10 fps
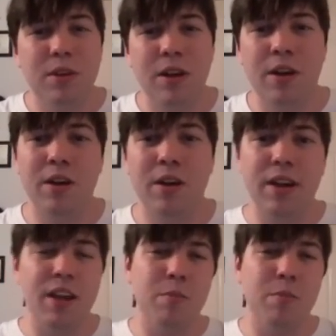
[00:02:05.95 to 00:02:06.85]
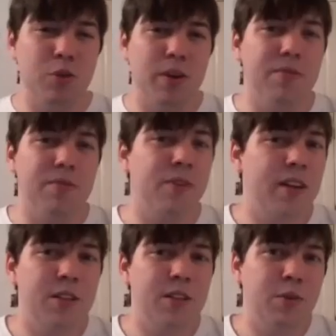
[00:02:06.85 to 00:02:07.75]
uh, like, in between
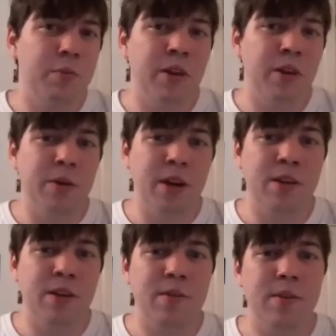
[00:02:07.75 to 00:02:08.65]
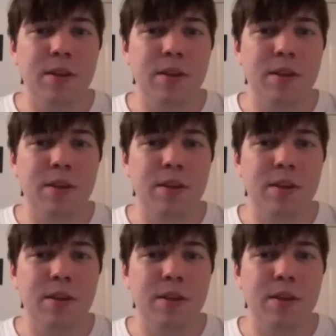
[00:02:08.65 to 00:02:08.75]
fights would be okay.